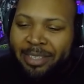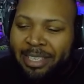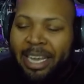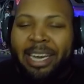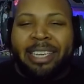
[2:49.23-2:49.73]

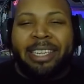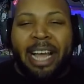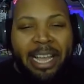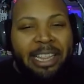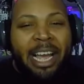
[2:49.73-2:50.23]
Yeah,
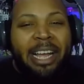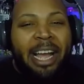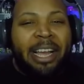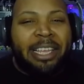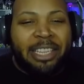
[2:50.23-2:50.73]
I get I,
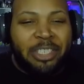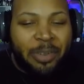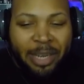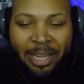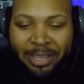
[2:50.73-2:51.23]
I, get the joke
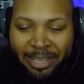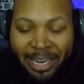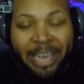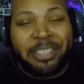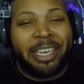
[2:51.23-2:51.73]
now.
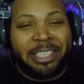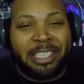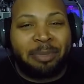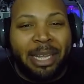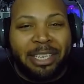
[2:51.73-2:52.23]
Now that you guys
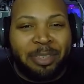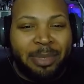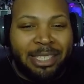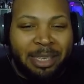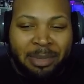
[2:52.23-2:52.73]
explained it to me,
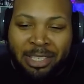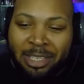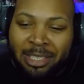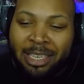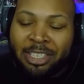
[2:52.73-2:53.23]
since I'm such
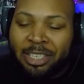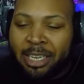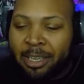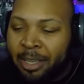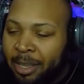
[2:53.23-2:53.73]
a such a dink.